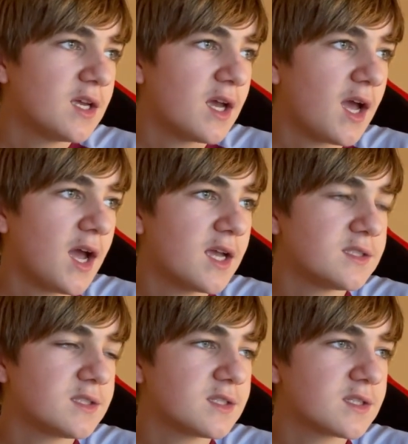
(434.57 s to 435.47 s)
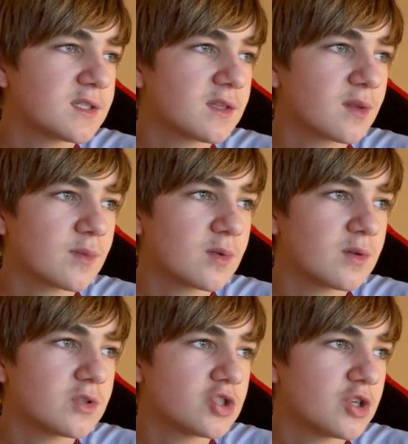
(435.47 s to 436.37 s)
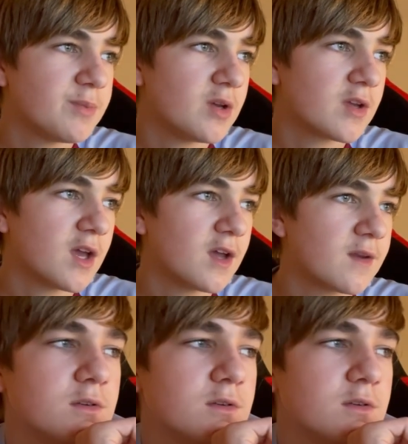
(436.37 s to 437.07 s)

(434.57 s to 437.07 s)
and should be okay.